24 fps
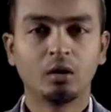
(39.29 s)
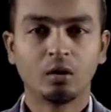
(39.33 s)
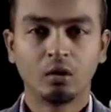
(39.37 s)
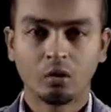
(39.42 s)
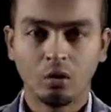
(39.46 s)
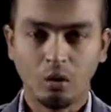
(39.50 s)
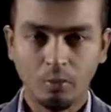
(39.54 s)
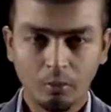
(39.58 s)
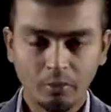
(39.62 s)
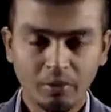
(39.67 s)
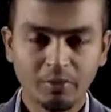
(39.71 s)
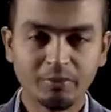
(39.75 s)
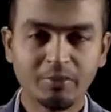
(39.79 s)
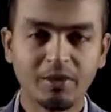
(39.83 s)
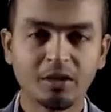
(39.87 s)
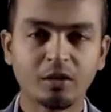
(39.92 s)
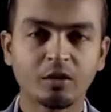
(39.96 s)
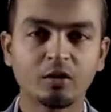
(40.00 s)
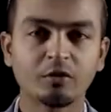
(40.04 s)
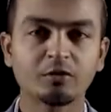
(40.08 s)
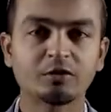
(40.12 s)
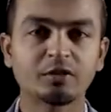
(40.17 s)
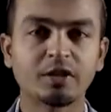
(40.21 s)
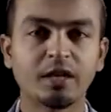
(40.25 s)
complement
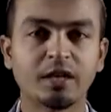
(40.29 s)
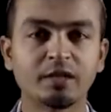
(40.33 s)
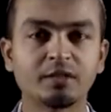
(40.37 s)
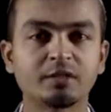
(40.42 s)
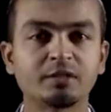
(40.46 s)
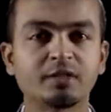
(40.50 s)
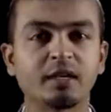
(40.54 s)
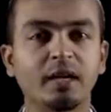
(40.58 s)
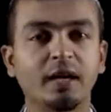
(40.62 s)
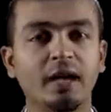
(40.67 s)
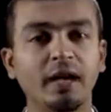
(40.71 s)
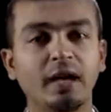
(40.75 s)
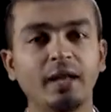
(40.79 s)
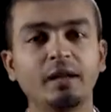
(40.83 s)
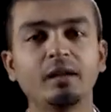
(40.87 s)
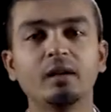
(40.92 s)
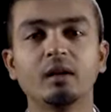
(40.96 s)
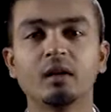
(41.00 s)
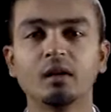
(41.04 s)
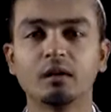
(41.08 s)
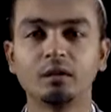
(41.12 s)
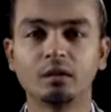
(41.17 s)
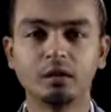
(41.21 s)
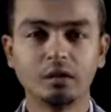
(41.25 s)
of sets and
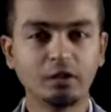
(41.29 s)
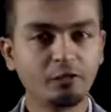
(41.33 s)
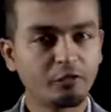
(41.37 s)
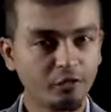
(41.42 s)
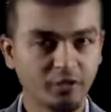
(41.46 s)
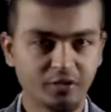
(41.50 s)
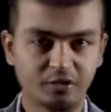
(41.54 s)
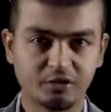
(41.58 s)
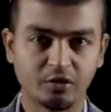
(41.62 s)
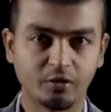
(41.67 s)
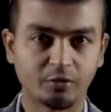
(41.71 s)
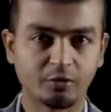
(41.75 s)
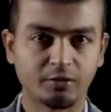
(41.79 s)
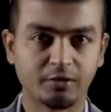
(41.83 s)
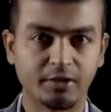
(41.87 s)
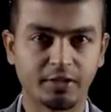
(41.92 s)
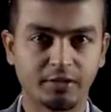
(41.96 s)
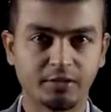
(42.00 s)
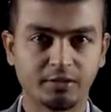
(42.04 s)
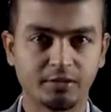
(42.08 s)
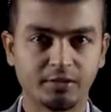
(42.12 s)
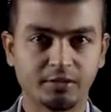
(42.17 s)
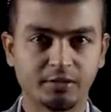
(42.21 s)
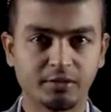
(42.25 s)
difference of
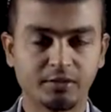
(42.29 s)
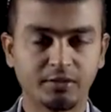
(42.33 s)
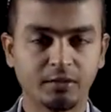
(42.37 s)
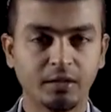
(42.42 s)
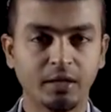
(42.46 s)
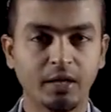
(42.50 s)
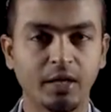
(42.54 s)
sets